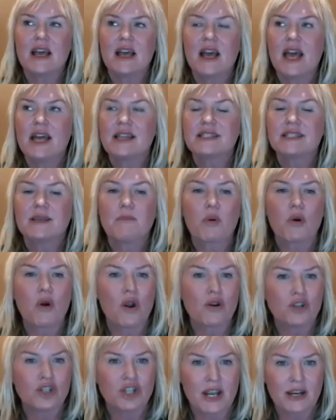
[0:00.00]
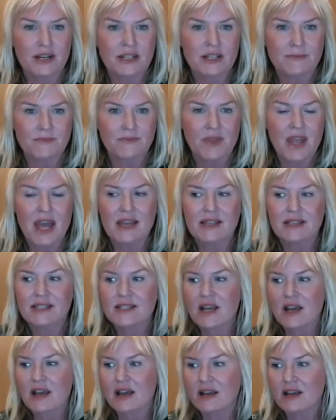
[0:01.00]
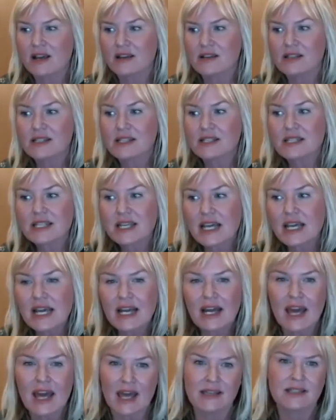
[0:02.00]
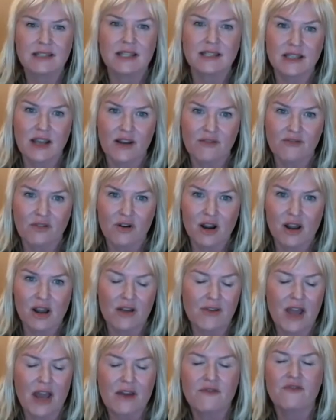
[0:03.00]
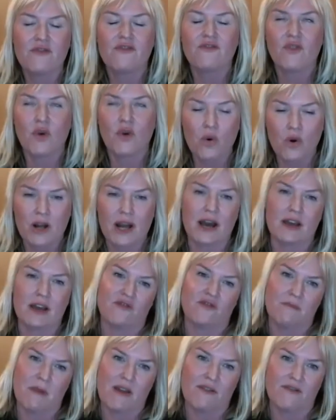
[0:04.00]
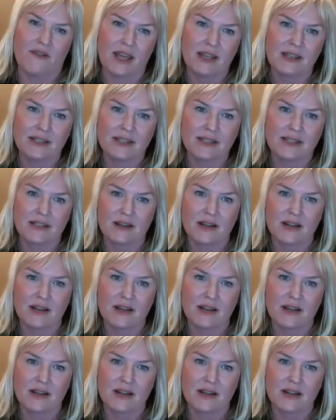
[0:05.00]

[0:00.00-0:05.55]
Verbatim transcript: it's a project. As a skin cancer sufferer, I've had four cut off my face.